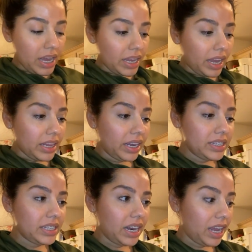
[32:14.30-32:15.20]
Again, like I
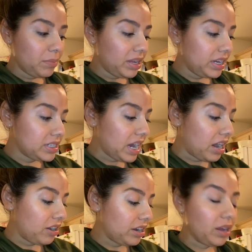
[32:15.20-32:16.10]
said, I am getting
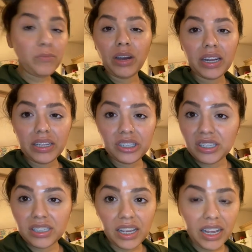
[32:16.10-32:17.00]
tired and I'm ready
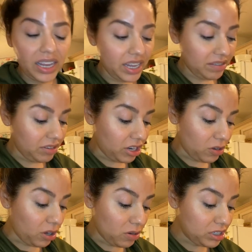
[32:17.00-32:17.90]
just to, you
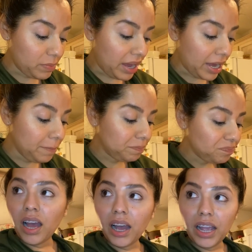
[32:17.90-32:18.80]
know, go to bed.
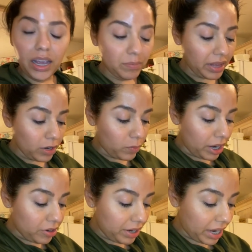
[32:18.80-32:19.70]
I am like
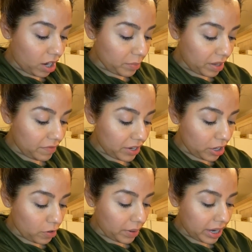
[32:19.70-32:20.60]
rendering out my
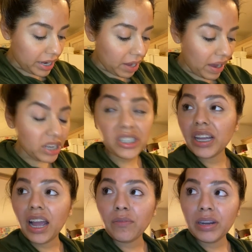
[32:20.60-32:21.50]
video right now.
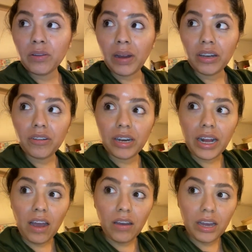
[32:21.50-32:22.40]
Actually, I already rendered it
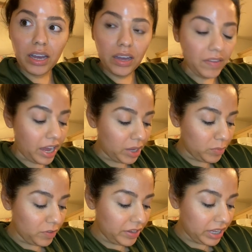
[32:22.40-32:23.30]
out of
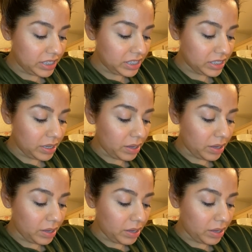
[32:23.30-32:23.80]
iMovie. It's